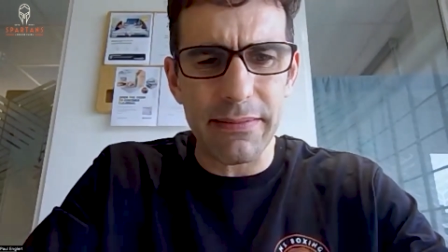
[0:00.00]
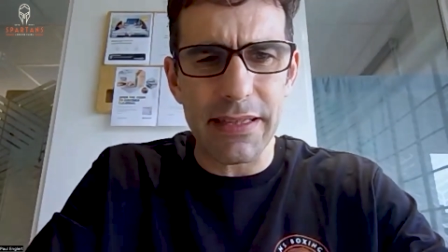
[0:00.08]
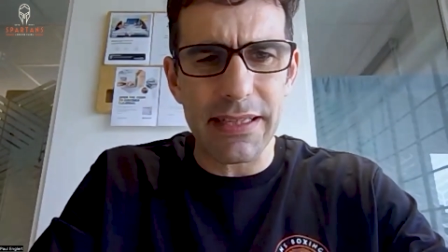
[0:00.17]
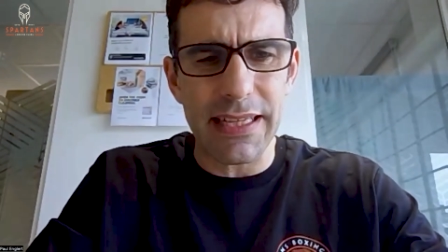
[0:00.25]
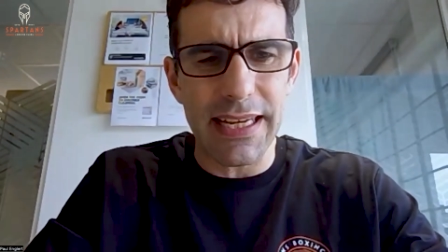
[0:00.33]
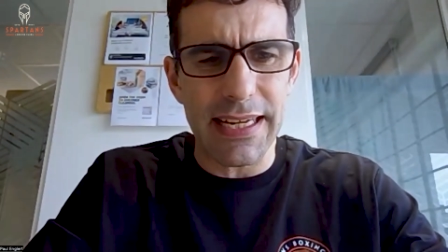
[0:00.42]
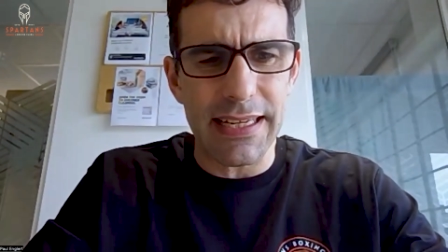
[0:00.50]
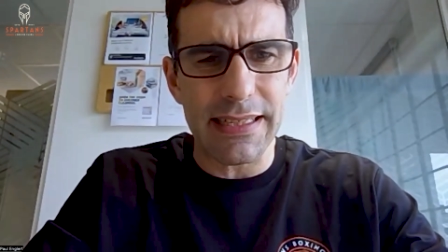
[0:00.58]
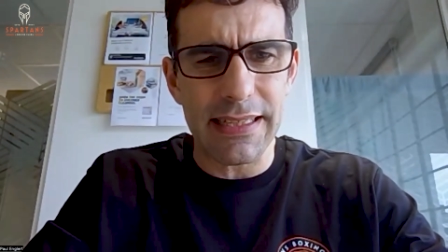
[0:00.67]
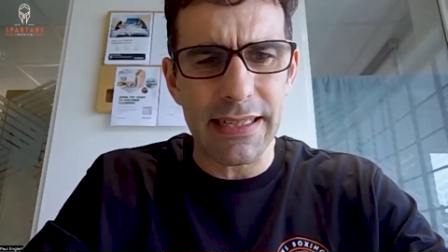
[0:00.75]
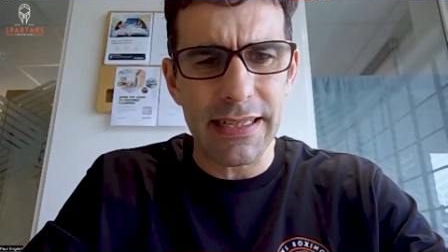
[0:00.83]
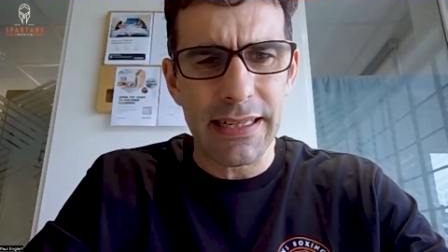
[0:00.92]

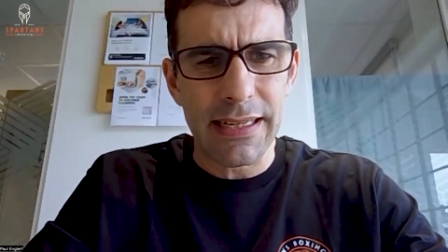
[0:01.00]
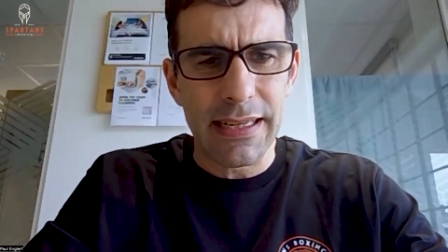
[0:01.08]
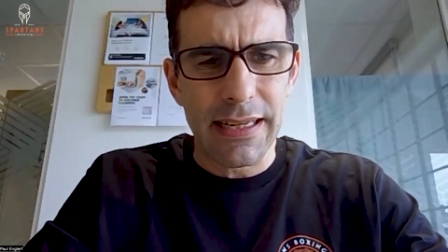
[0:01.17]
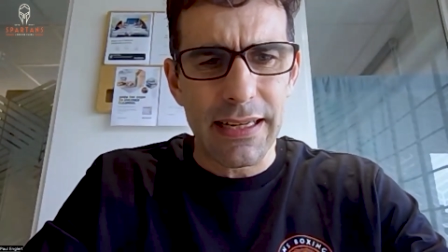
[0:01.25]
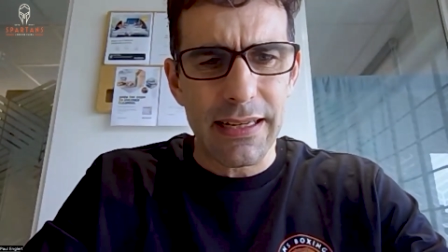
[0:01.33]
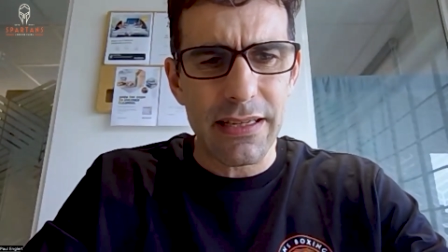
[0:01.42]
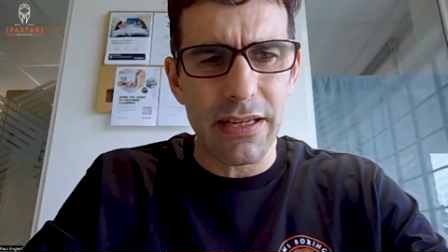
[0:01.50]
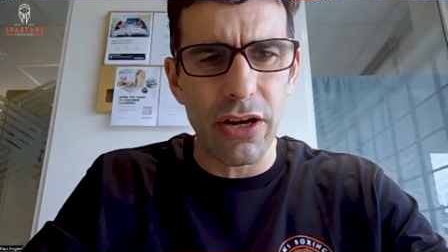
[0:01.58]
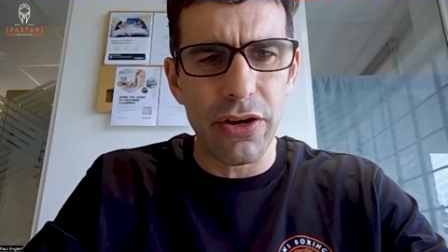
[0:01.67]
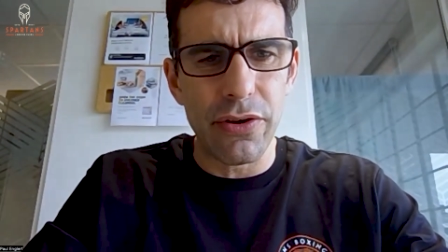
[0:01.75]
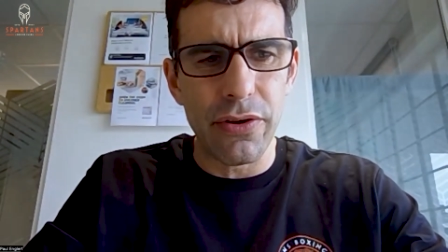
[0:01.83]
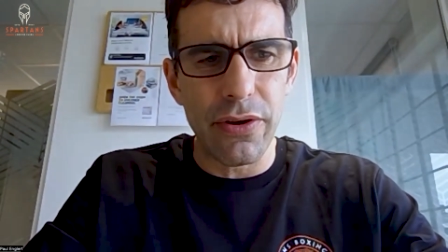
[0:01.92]
disease.
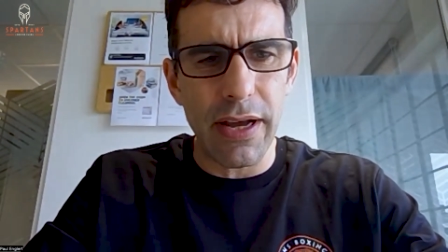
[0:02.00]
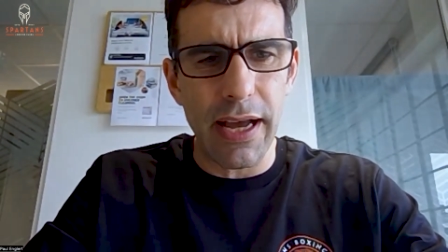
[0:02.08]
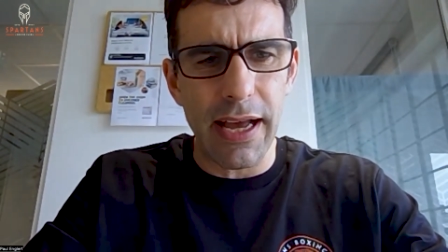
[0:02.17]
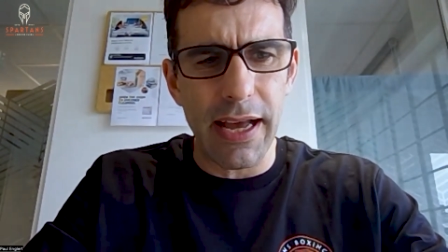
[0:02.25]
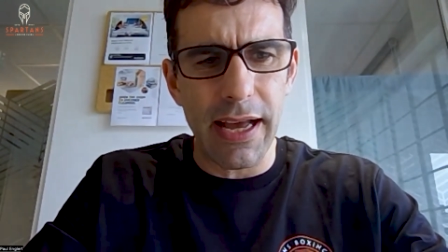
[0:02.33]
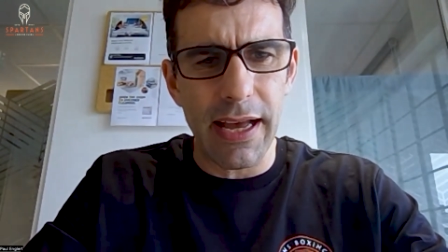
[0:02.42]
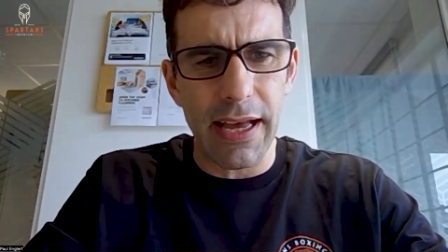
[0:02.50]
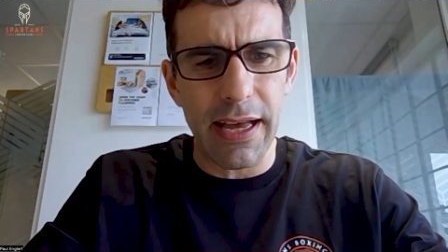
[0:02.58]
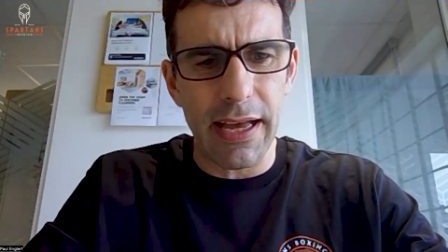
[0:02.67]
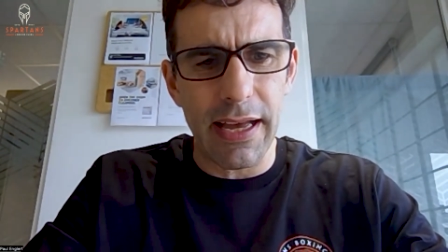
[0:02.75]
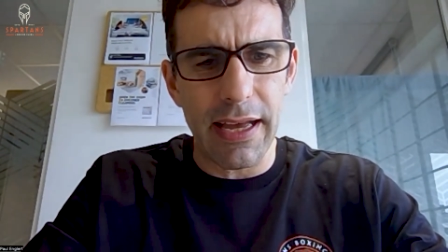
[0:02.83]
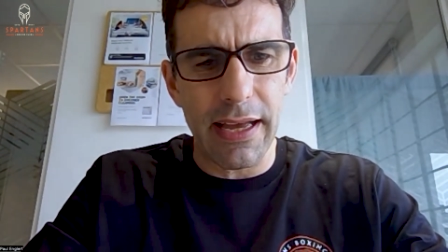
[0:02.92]
Such
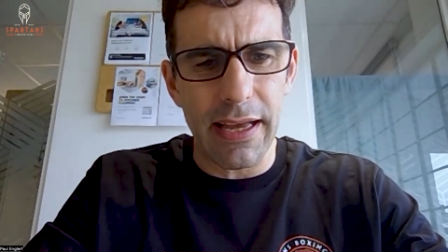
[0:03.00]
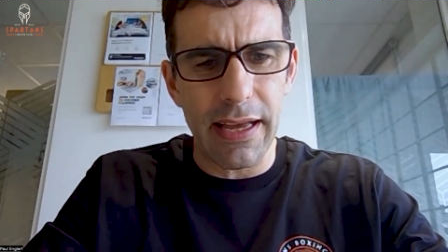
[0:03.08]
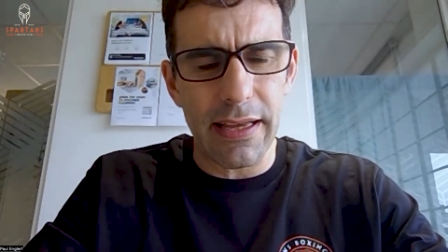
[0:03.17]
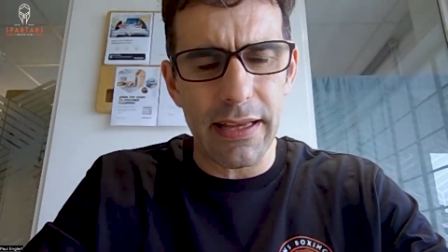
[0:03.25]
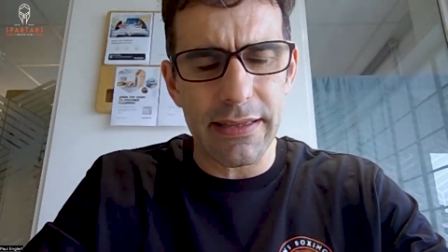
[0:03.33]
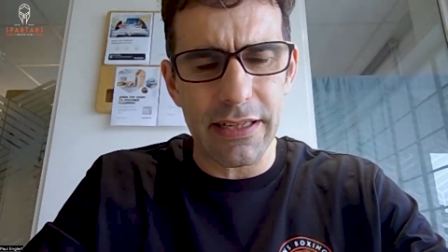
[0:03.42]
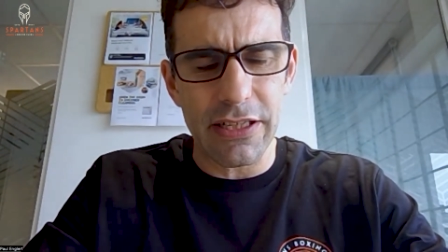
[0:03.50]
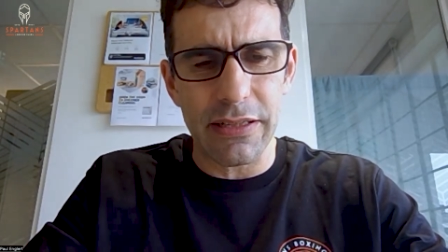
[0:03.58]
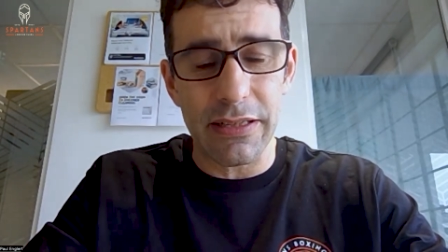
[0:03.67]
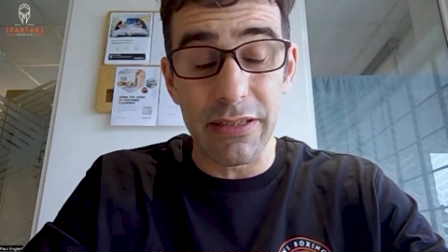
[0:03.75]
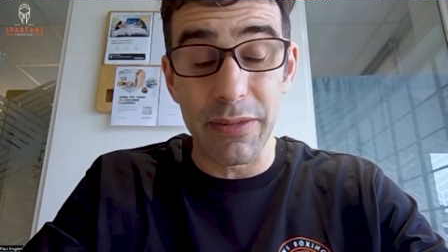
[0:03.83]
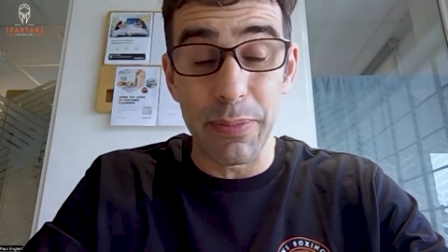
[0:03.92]
a
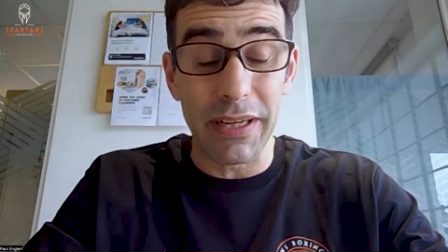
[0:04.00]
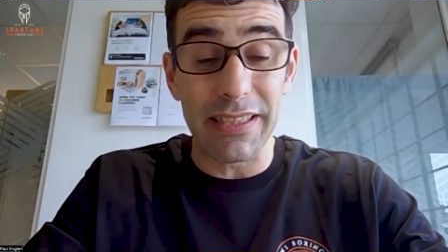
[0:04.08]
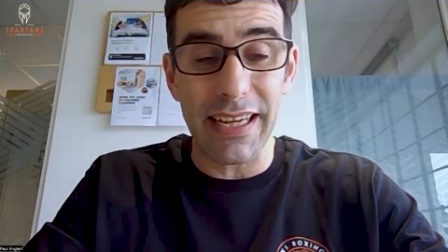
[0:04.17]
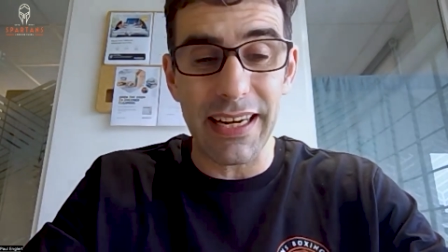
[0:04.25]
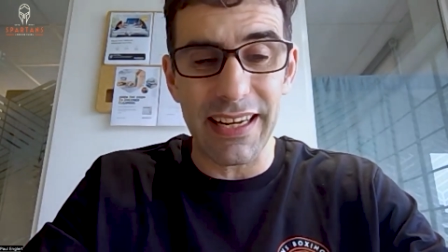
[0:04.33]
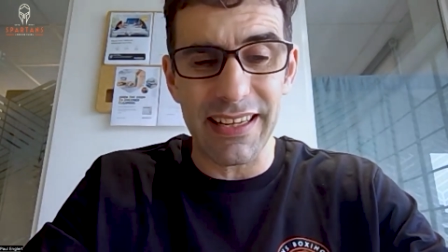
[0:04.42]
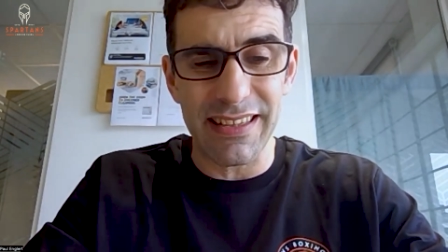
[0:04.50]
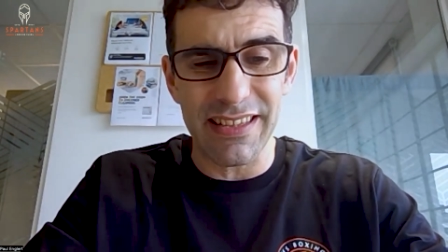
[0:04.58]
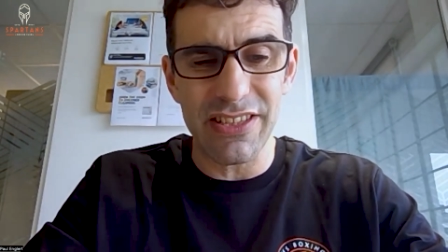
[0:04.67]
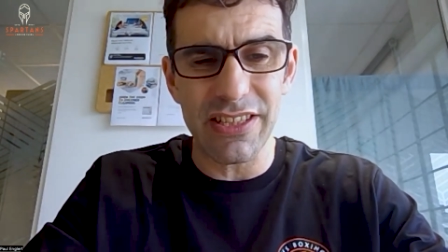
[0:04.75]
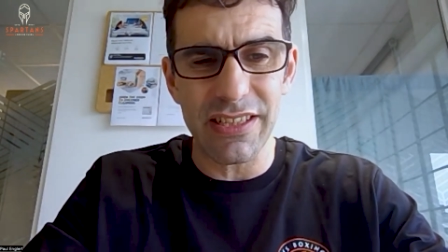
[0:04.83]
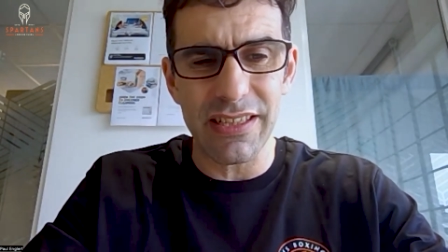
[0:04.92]
debilitating
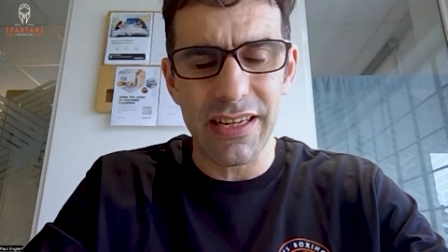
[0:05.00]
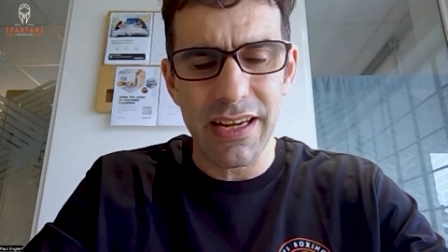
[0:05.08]
condition.